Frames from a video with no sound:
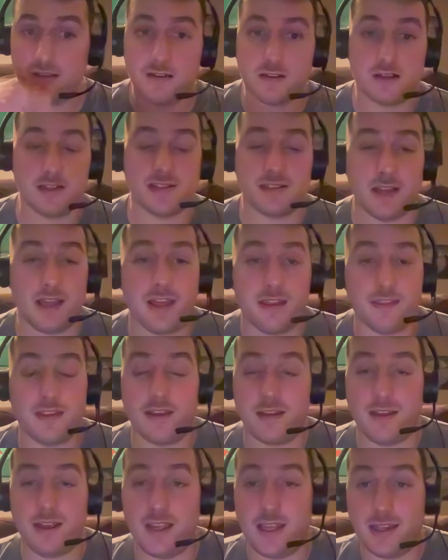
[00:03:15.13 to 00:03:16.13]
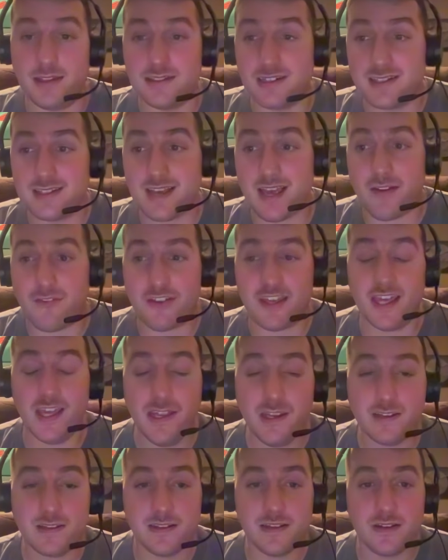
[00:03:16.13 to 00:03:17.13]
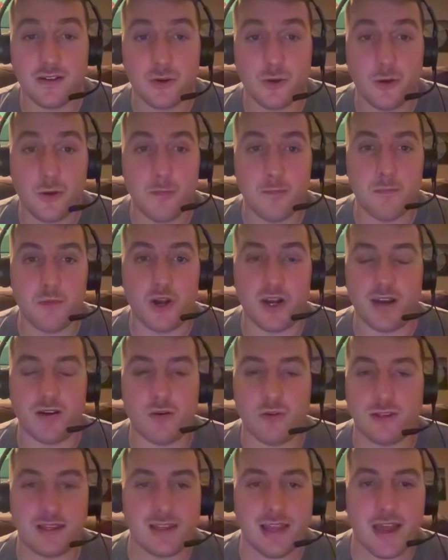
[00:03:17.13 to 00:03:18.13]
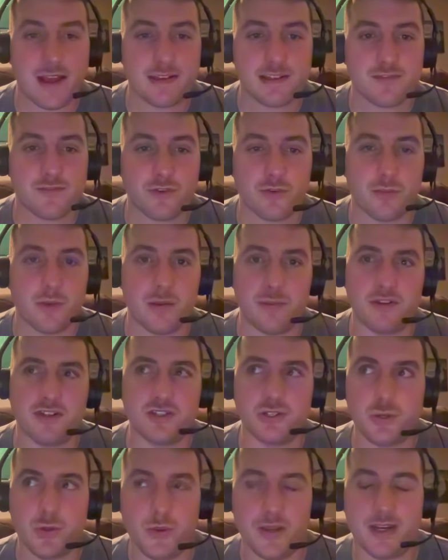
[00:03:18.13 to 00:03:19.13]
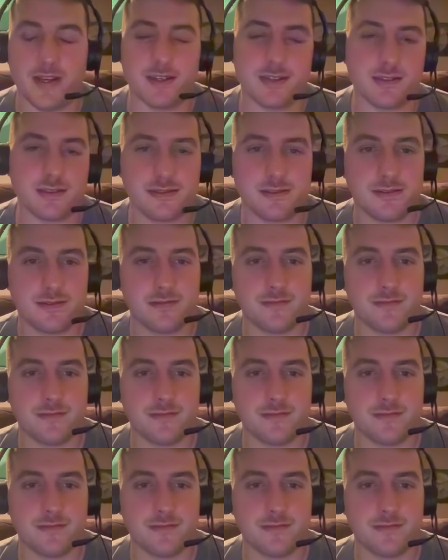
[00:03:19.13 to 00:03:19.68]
because he does have heat, but it only lasts for maybe two innings.